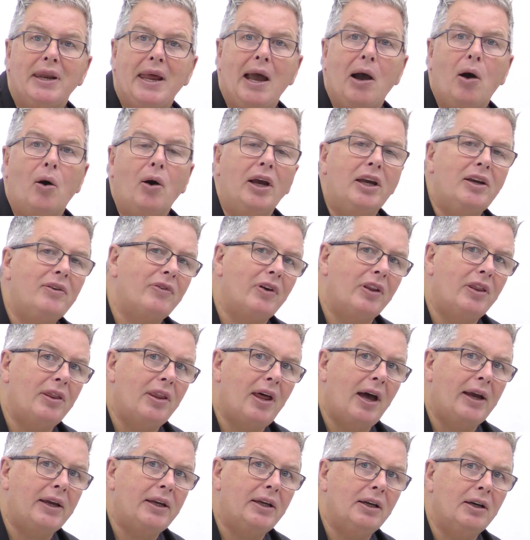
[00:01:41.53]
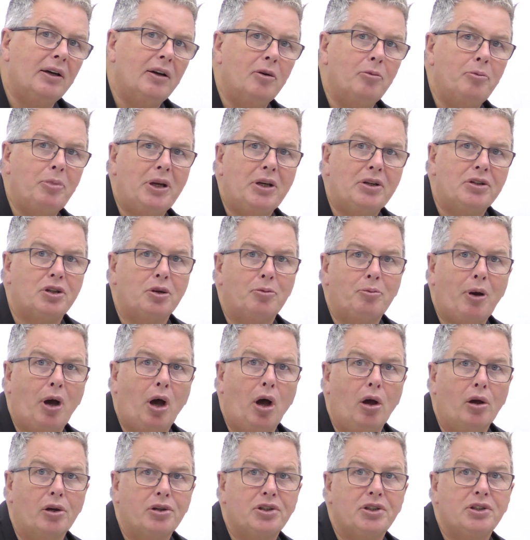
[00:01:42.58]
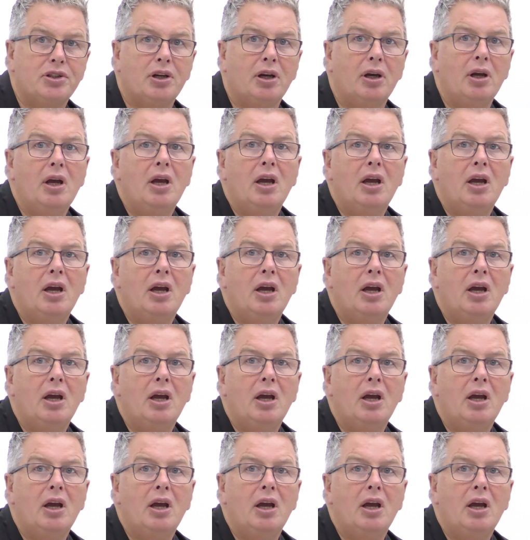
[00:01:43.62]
now even they have been surpassed.